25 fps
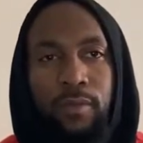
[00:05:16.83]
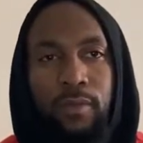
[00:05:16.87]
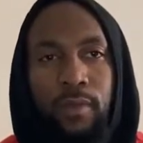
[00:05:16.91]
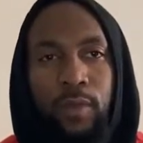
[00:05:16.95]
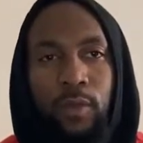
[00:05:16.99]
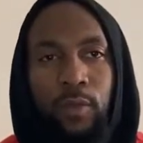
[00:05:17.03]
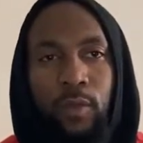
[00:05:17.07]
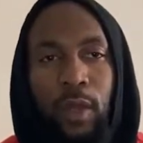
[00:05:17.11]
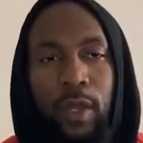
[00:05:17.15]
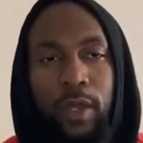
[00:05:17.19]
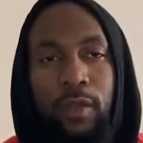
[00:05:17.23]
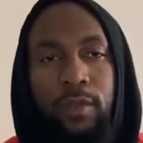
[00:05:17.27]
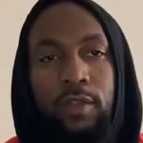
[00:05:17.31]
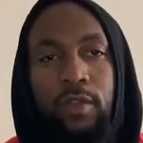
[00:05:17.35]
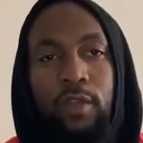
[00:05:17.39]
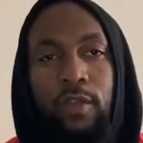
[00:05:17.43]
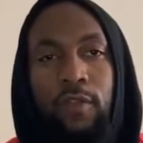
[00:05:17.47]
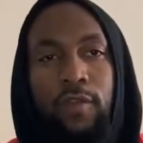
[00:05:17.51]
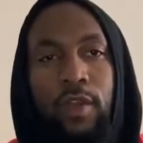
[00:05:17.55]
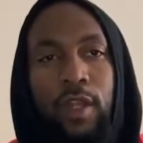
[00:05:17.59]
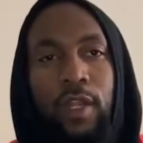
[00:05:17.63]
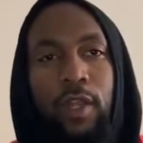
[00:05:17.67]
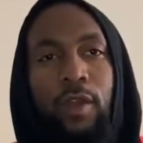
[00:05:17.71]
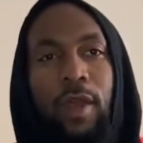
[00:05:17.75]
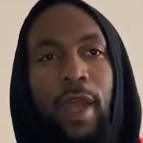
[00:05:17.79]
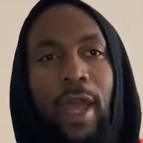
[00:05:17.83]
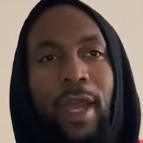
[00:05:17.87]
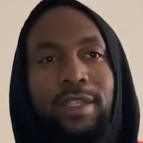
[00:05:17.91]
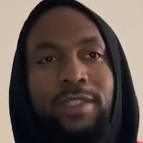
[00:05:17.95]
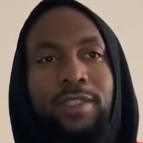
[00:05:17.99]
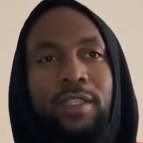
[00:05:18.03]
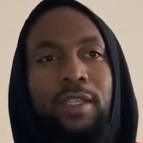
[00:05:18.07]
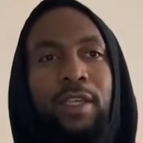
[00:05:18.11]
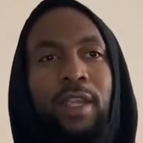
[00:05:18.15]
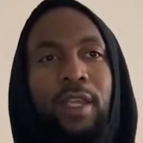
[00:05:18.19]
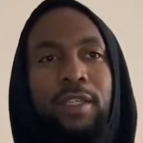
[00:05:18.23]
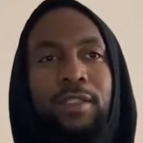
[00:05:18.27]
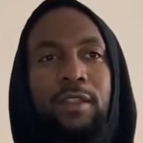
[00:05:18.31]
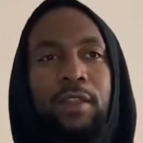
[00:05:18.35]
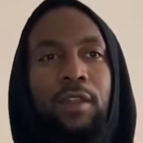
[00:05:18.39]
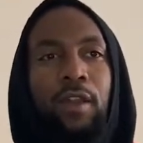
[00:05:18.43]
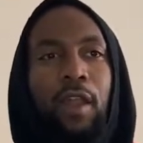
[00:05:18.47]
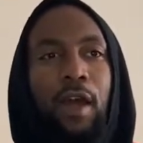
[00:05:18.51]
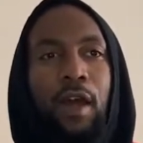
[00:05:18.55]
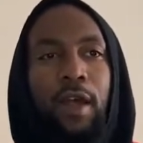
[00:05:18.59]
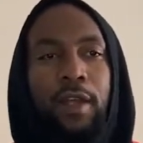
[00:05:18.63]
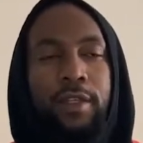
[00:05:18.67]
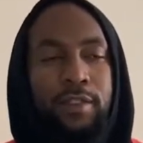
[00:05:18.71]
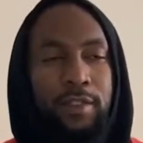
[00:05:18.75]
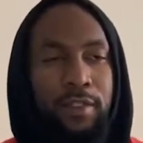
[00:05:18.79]
Well, your video actually gets
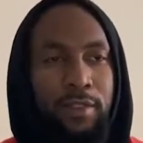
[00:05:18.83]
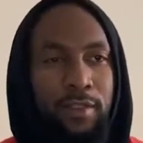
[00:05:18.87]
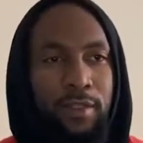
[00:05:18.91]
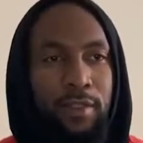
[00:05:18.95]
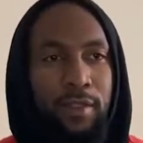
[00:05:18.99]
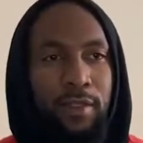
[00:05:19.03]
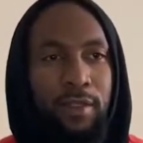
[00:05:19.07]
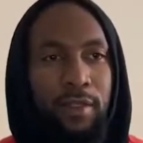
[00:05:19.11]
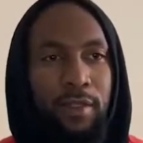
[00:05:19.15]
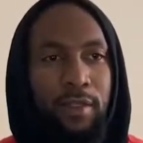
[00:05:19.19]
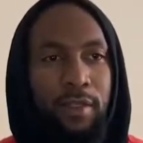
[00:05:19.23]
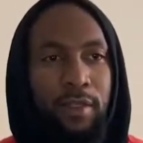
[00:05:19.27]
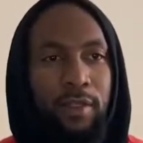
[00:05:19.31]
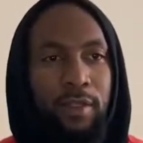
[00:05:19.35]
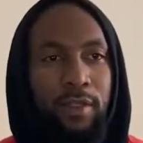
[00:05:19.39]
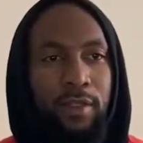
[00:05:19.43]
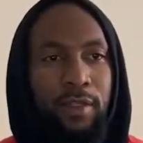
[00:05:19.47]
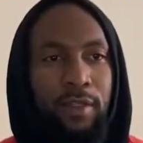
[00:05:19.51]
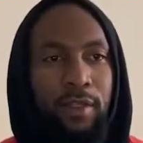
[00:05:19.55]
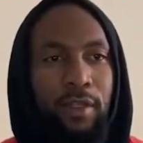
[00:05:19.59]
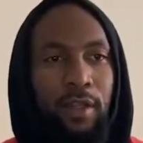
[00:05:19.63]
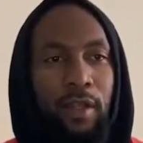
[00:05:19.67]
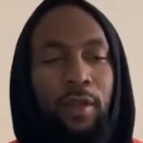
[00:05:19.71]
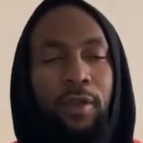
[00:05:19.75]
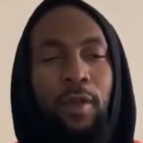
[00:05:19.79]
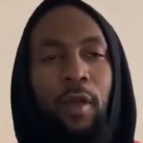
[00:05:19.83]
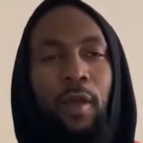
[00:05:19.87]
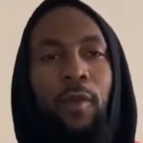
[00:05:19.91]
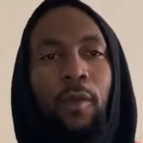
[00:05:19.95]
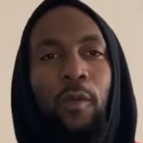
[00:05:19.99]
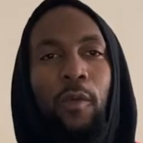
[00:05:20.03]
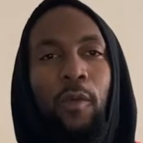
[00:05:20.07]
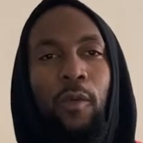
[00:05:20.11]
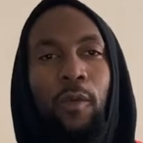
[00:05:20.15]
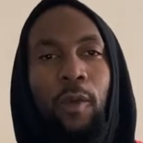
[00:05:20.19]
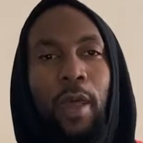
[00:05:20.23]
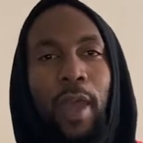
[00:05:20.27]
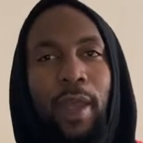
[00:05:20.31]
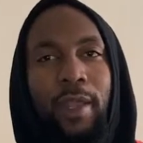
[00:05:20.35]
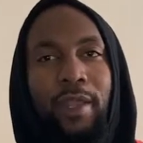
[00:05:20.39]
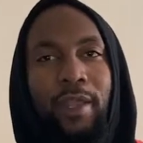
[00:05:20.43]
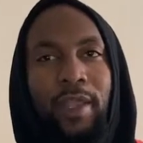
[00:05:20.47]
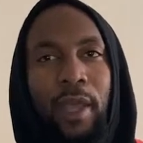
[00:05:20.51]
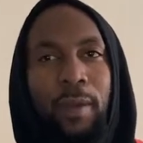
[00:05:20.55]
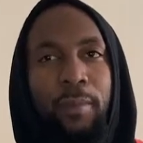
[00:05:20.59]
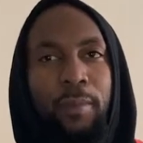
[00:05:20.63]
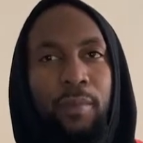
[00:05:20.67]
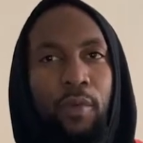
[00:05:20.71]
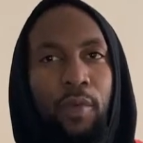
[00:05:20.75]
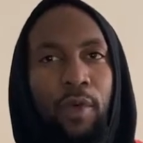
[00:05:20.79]
lost. You know, at
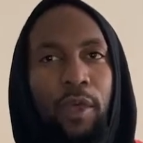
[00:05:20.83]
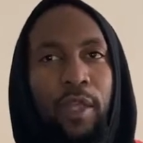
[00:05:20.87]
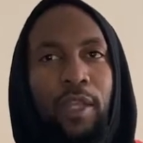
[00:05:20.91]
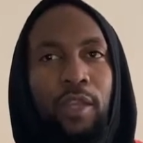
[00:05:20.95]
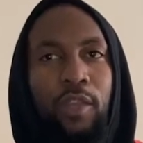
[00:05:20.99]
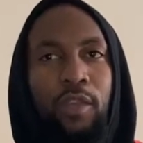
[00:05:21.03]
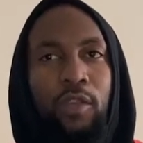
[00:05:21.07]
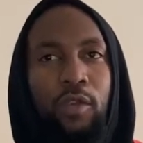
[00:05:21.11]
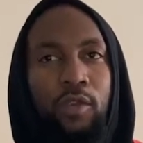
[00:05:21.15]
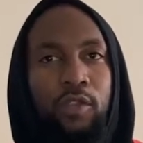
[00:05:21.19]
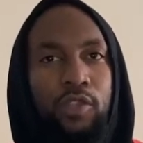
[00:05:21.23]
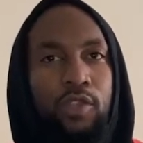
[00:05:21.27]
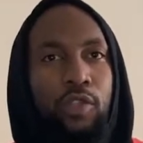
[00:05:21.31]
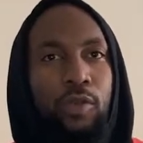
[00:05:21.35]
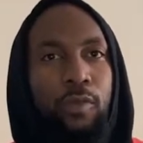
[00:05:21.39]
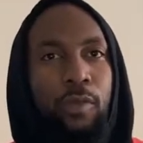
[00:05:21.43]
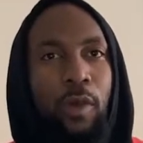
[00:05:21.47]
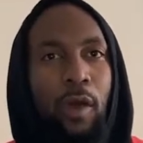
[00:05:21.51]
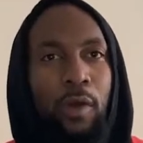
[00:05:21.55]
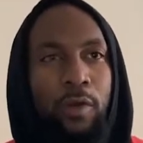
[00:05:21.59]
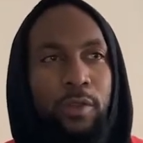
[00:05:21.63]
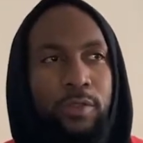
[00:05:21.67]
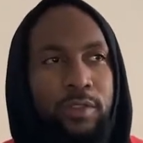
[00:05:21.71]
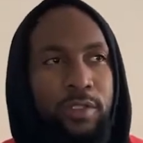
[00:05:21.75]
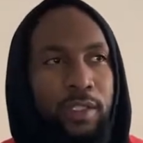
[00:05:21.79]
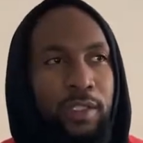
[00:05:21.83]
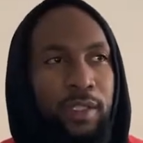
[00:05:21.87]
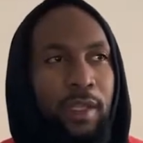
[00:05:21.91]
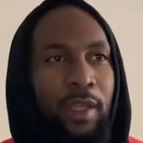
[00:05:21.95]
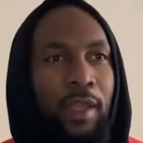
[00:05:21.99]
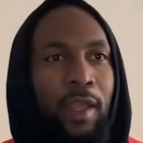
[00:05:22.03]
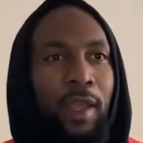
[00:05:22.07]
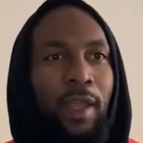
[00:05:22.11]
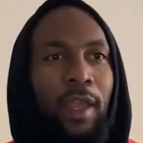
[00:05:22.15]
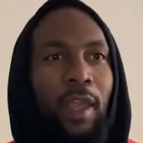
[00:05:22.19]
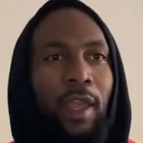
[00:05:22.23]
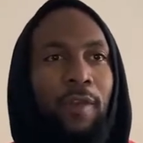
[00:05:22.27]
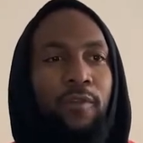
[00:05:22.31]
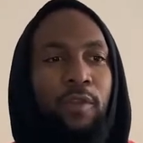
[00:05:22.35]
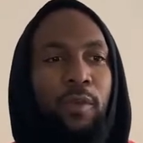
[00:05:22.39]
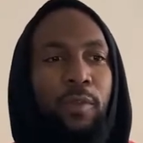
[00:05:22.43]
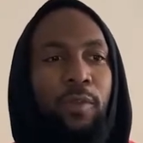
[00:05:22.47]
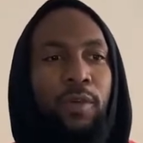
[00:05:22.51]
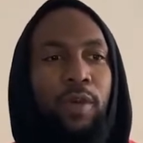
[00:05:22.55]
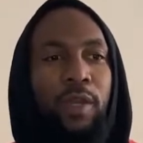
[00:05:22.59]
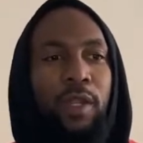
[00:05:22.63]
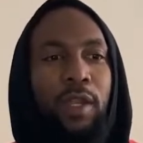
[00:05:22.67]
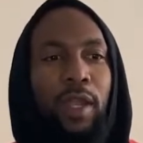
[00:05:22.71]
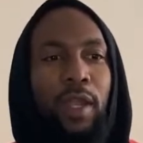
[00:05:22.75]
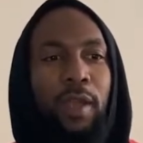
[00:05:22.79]
that point, YouTube owns it. If you
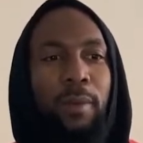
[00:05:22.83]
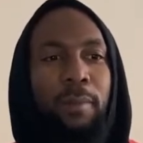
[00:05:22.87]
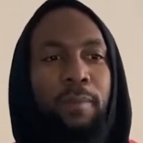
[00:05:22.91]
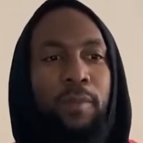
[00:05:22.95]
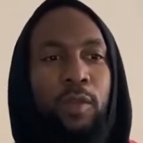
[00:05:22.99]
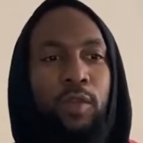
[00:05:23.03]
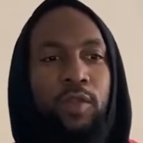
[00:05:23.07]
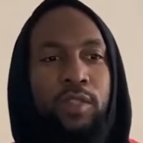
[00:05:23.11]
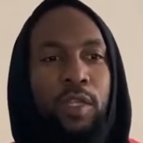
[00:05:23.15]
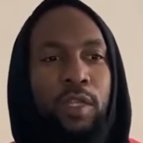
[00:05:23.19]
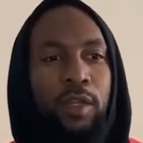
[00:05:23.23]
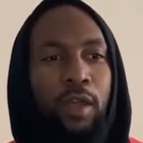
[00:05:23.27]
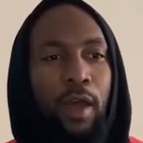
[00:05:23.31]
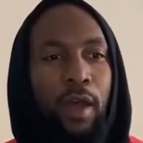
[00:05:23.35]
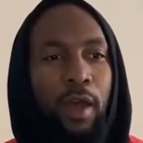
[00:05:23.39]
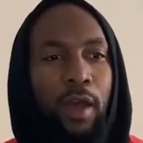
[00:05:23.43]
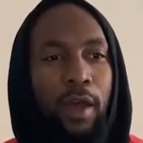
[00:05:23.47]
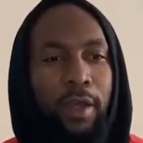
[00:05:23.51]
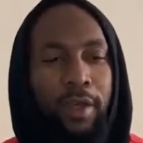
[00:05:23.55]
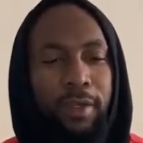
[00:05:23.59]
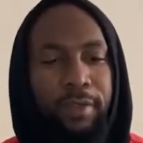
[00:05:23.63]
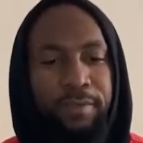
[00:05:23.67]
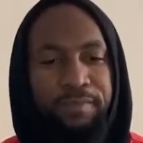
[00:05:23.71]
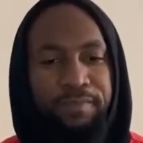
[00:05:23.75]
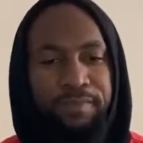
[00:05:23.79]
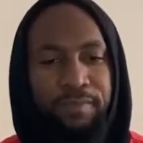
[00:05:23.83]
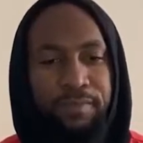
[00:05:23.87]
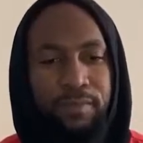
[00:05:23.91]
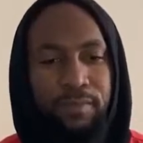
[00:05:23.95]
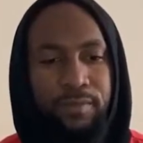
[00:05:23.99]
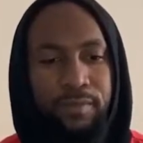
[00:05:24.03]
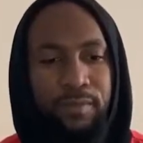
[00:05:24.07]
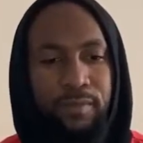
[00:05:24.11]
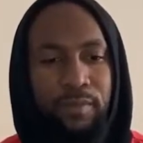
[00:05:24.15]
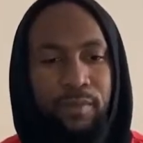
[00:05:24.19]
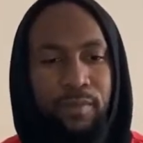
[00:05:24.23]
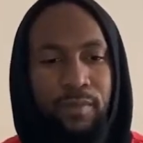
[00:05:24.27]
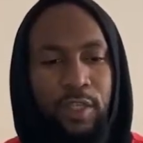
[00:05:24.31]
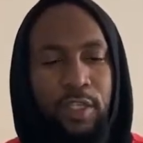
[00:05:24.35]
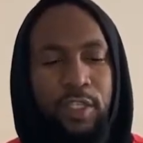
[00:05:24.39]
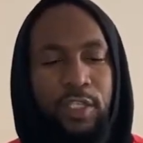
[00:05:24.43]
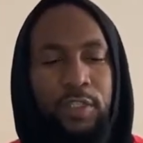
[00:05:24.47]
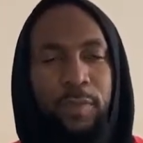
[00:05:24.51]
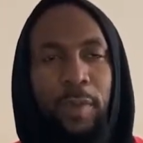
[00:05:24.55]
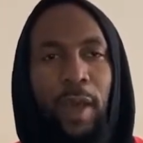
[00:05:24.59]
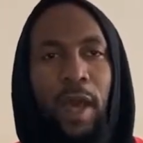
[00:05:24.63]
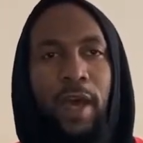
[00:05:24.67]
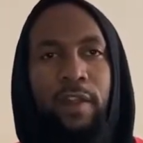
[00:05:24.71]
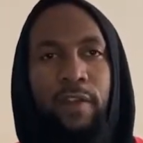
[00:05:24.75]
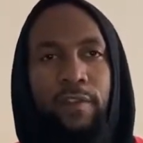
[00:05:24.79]
put music on
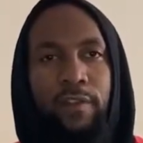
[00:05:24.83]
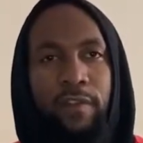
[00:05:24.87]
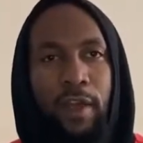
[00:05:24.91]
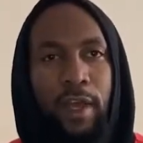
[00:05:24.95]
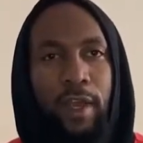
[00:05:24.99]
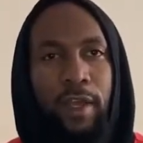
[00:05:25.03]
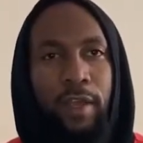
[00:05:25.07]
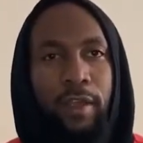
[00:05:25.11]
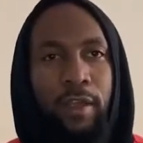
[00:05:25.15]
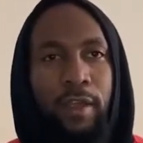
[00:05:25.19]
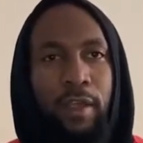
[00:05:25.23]
Spotify,